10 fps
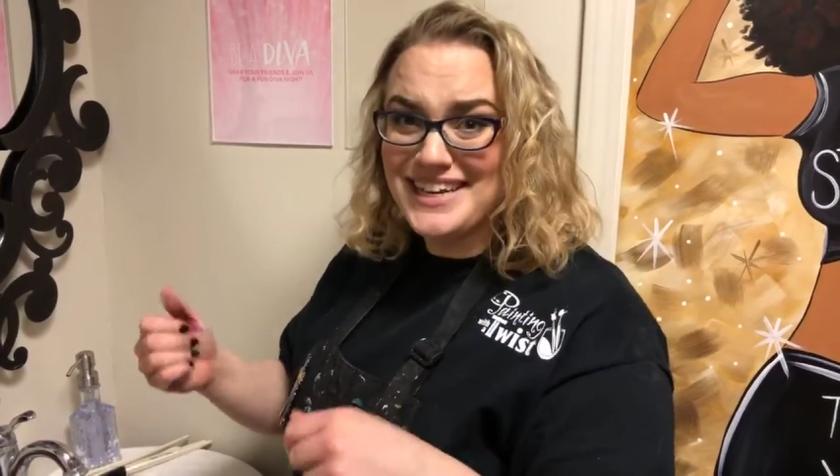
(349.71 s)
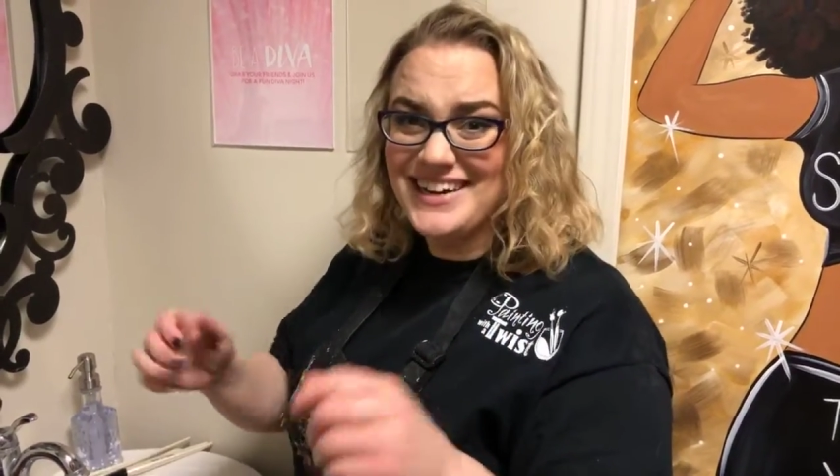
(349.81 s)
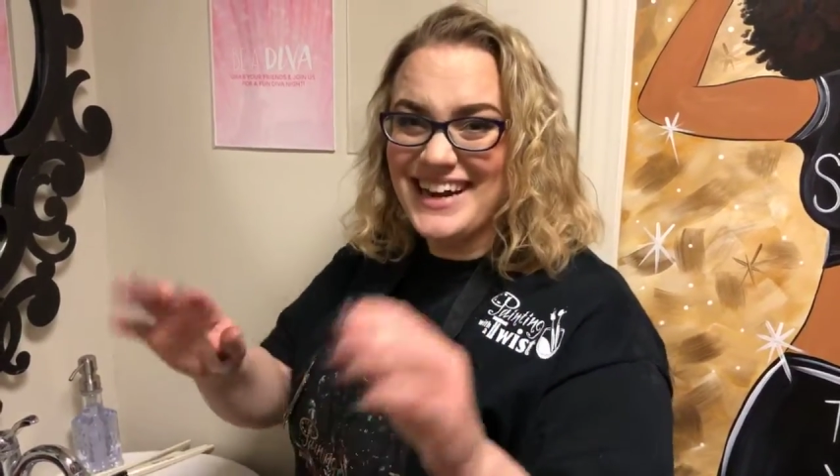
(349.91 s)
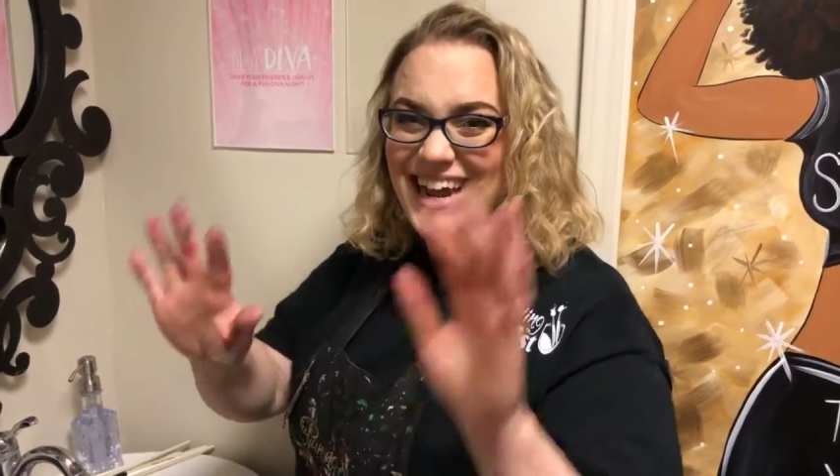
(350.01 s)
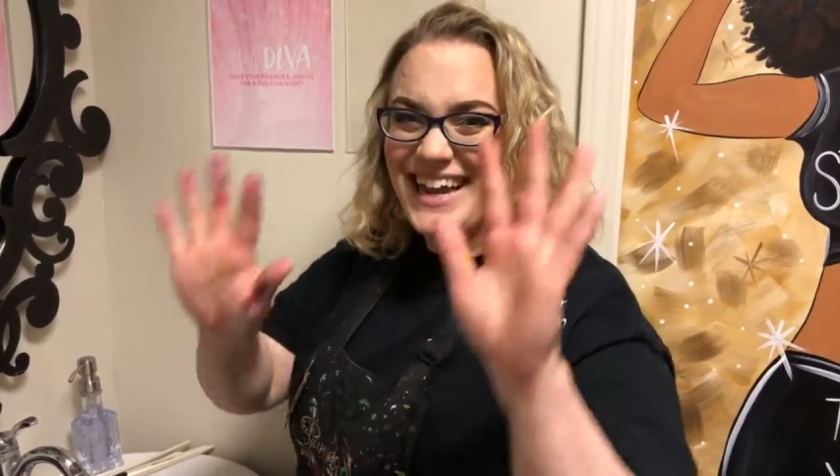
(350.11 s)

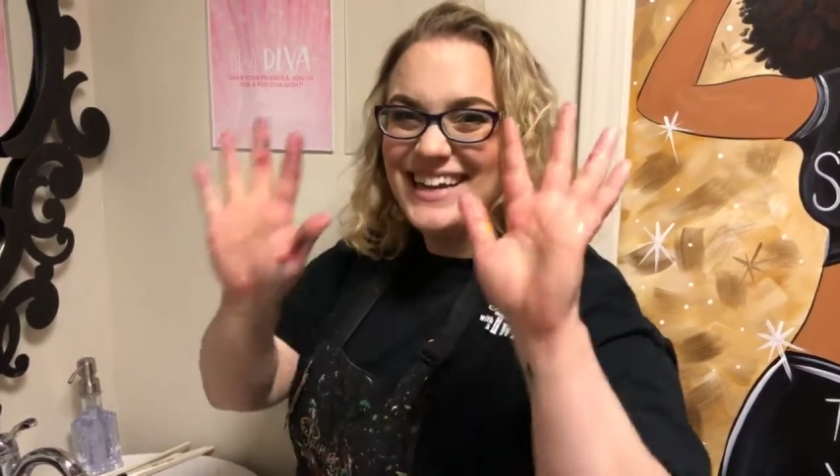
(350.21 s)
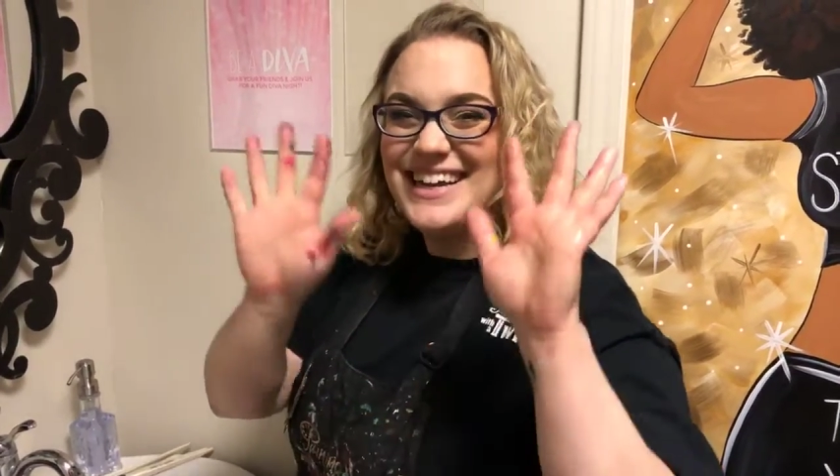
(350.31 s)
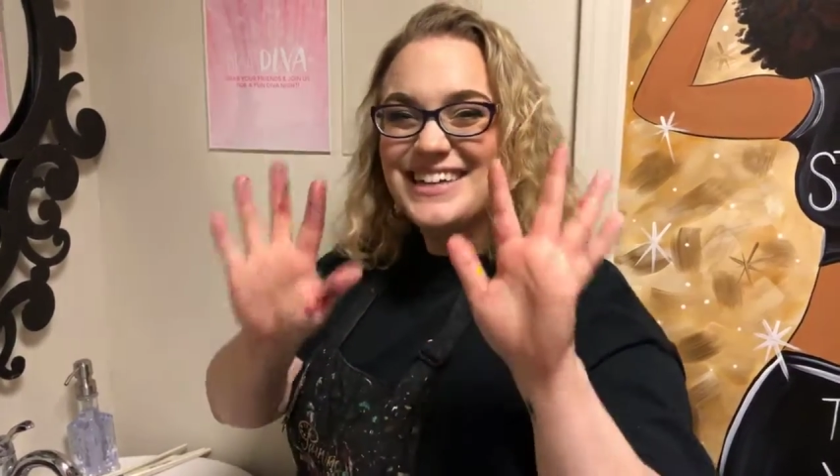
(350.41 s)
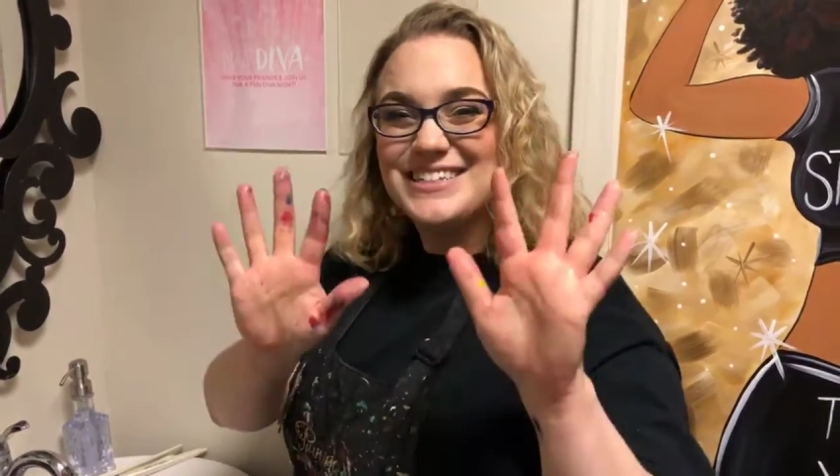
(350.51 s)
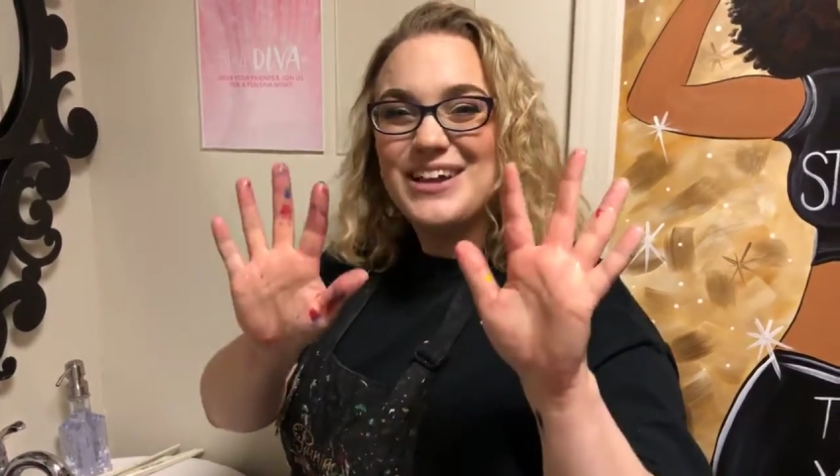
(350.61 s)

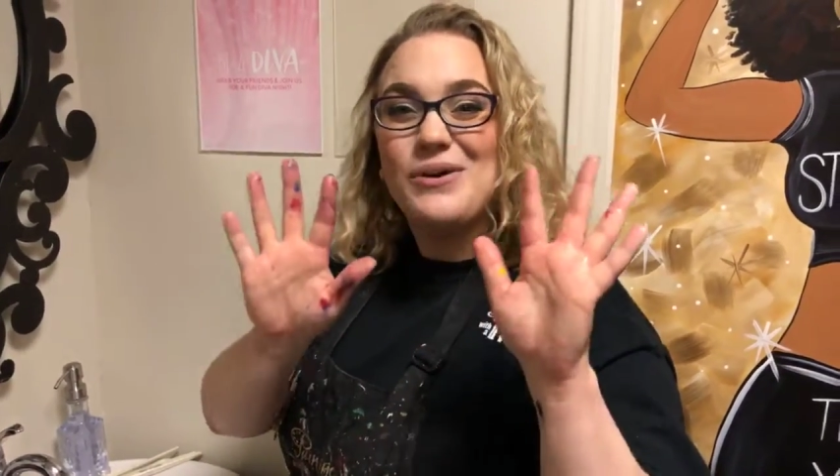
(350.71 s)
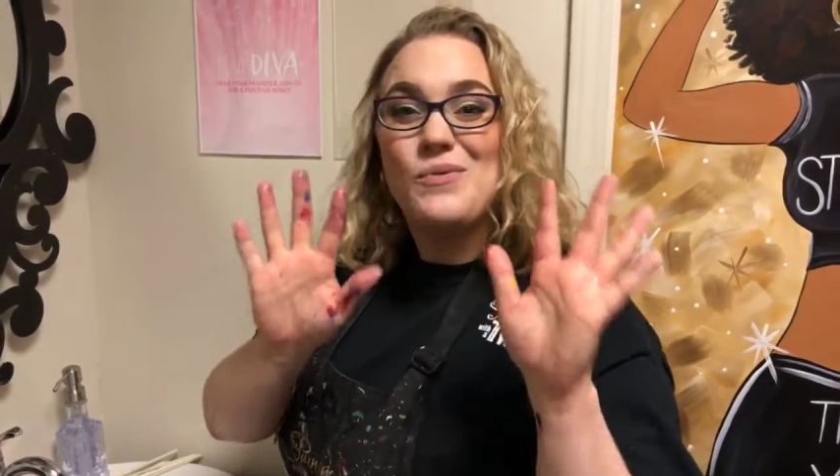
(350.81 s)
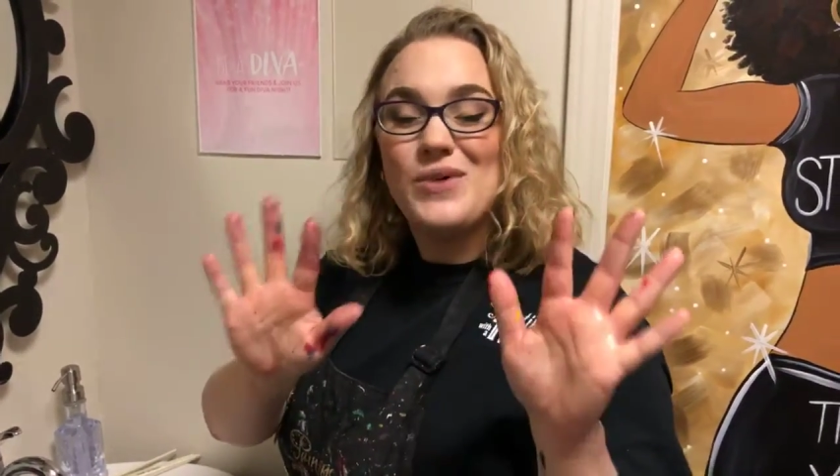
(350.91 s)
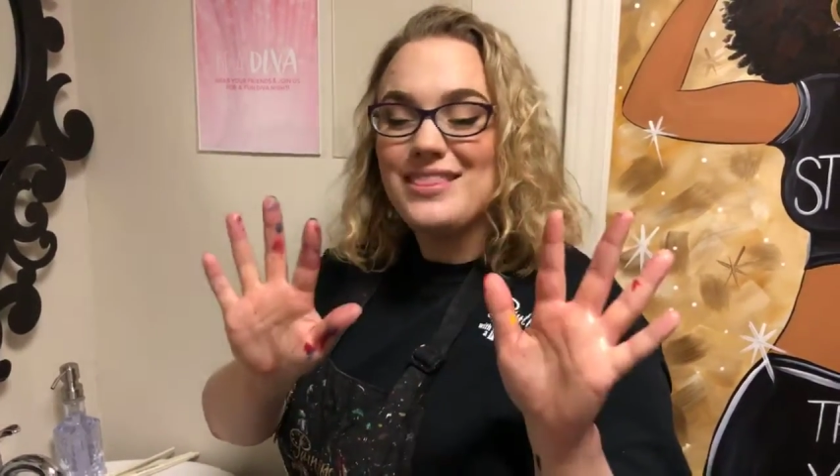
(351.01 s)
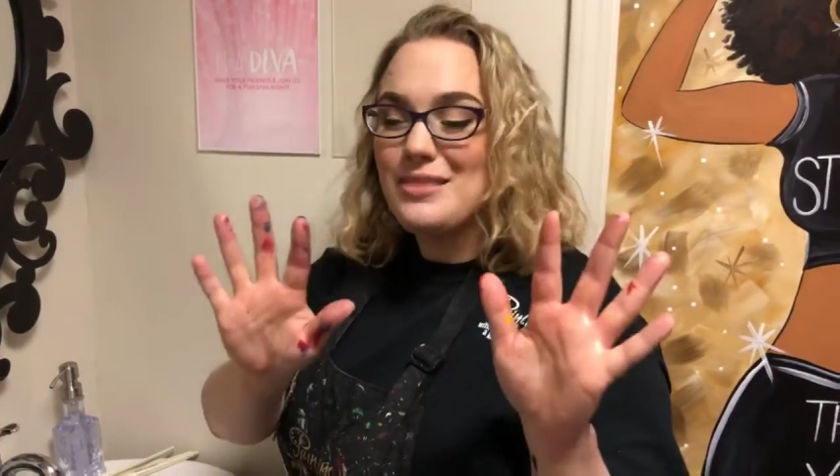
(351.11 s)
Okay, so with